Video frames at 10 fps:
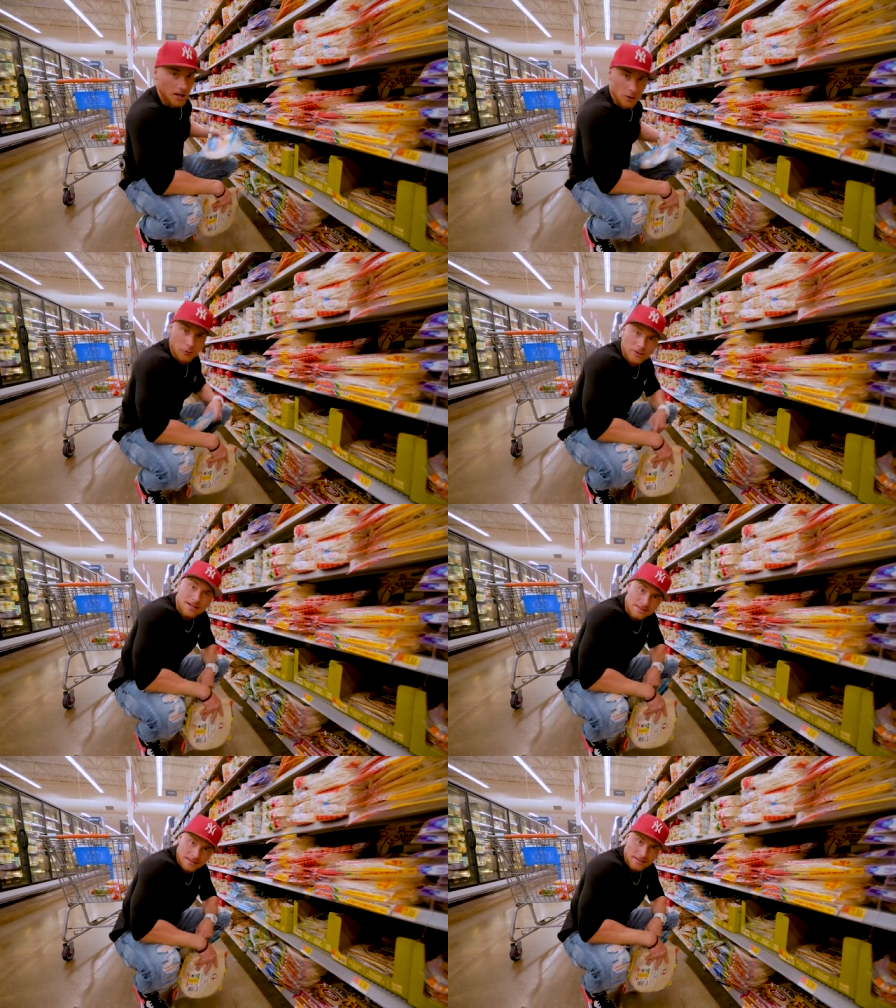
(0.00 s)
Now, who
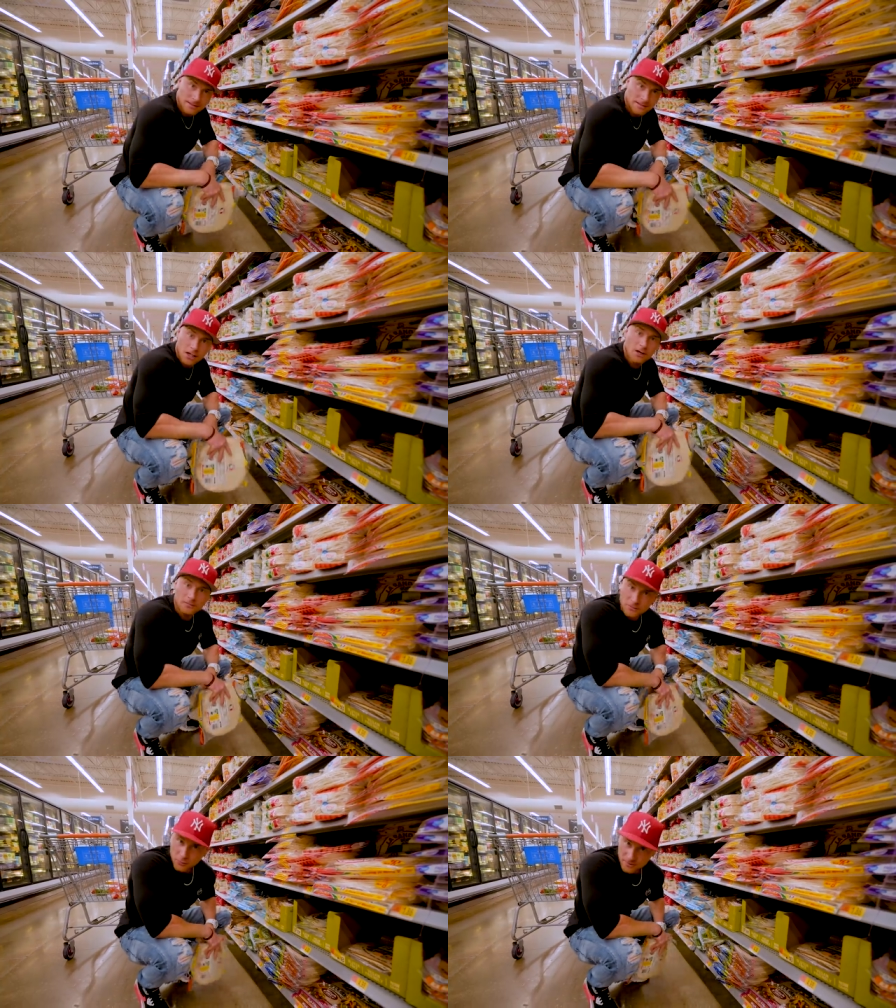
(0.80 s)
doesn't
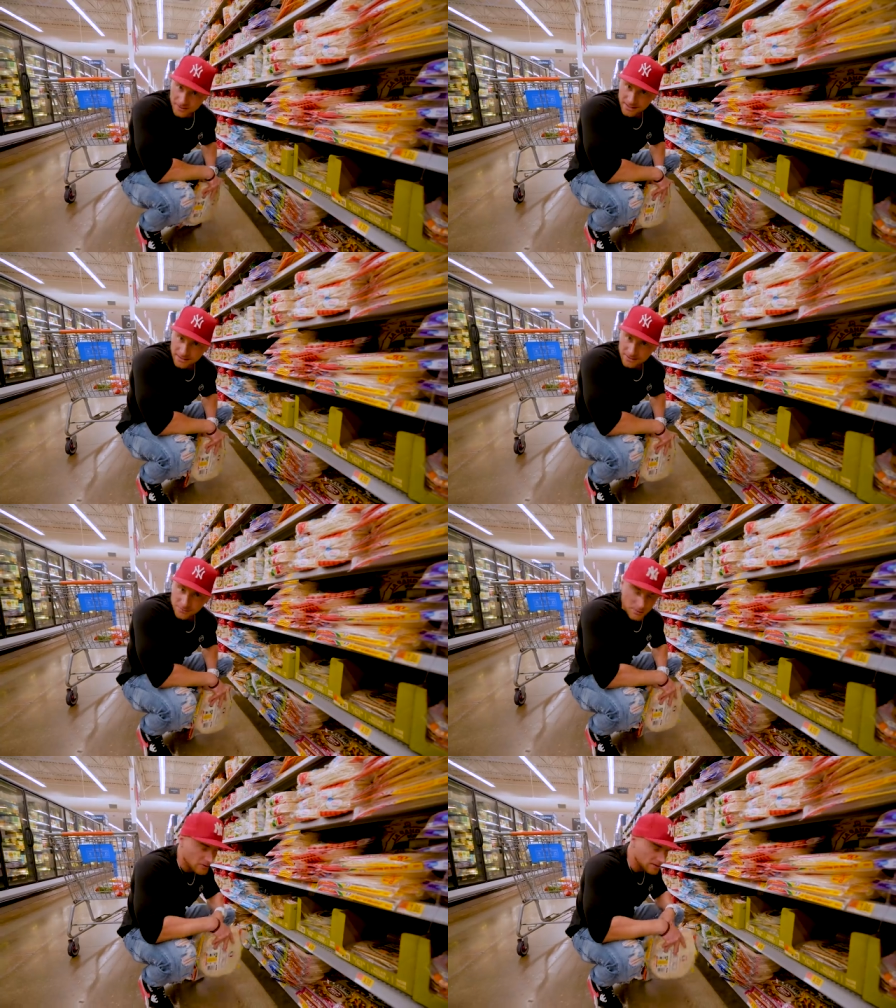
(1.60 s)
love
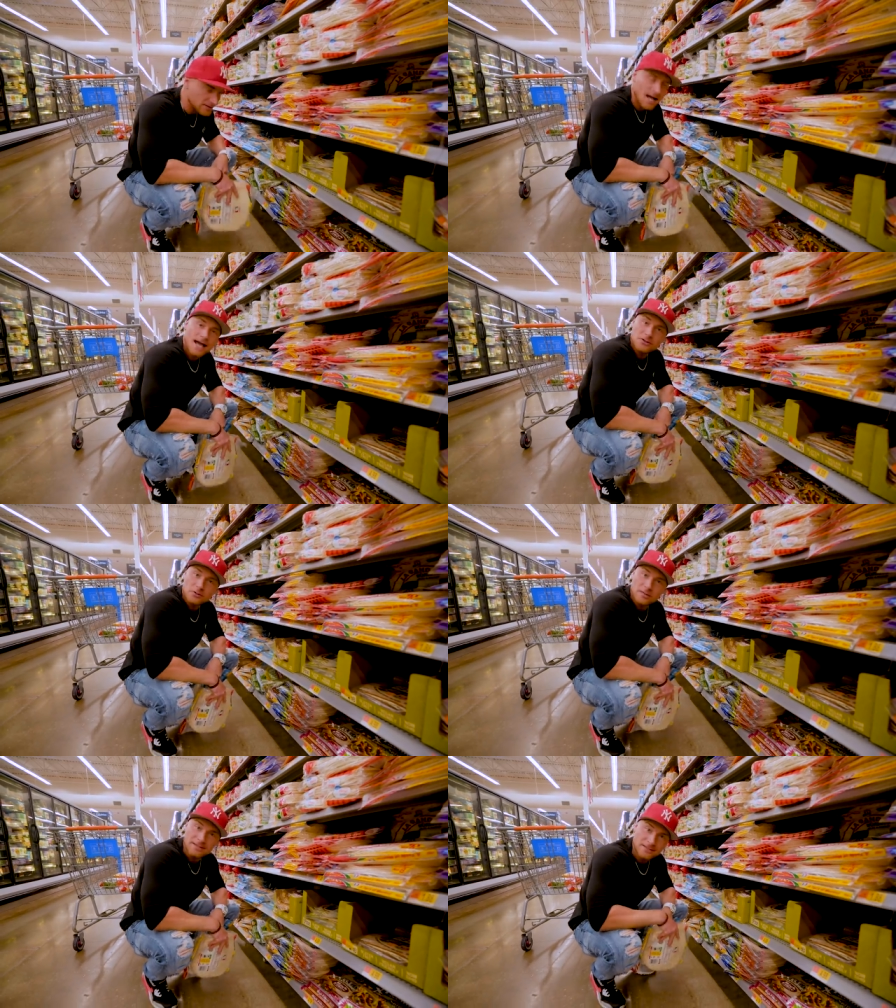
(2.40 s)
tortillas? When you can diet, you
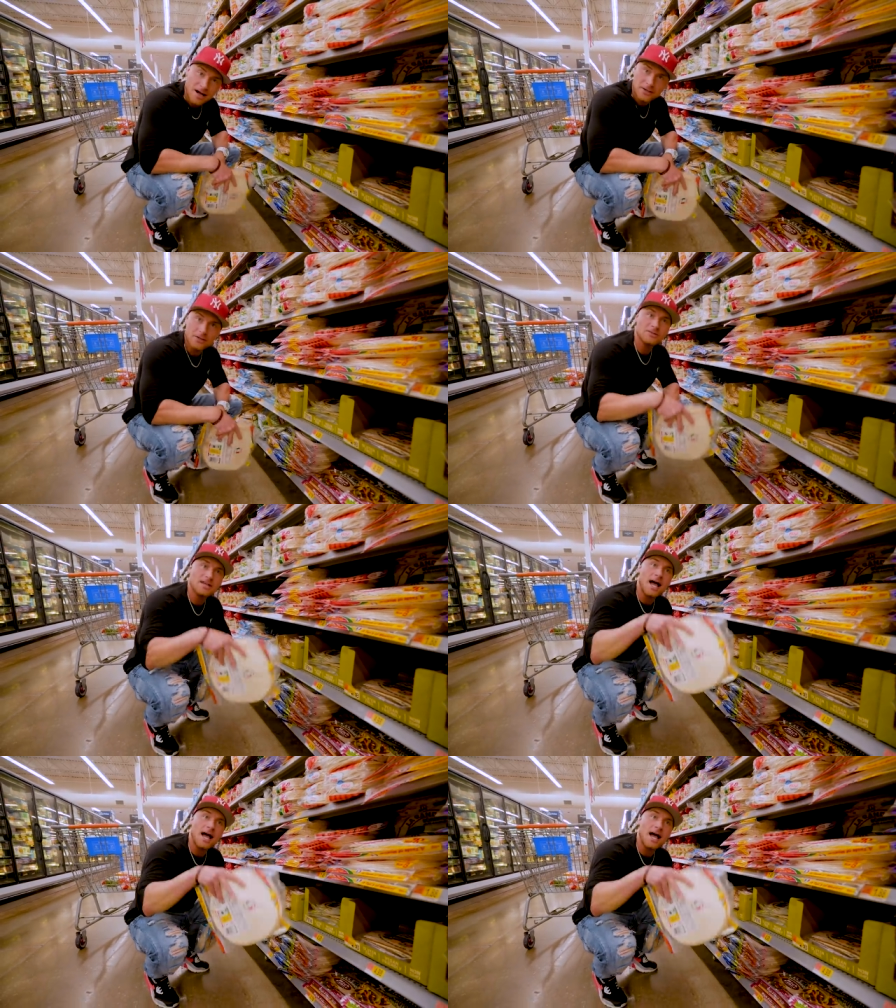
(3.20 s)
can make tacos.